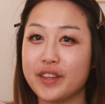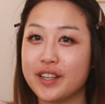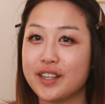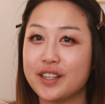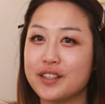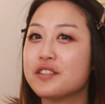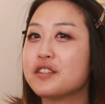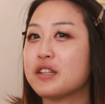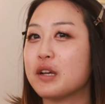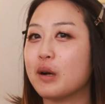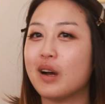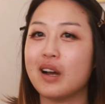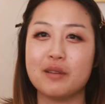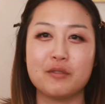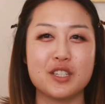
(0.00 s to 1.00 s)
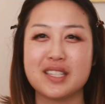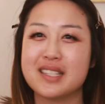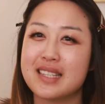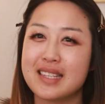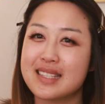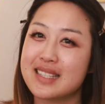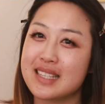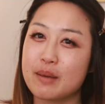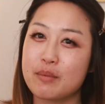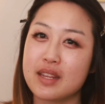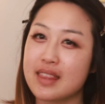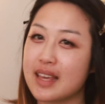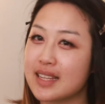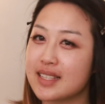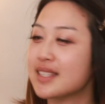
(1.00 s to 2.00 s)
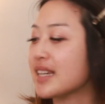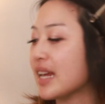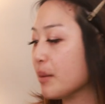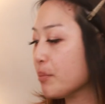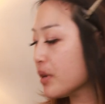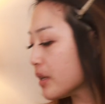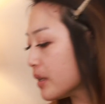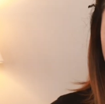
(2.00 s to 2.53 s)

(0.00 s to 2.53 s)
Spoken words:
there, so I just skipped that step.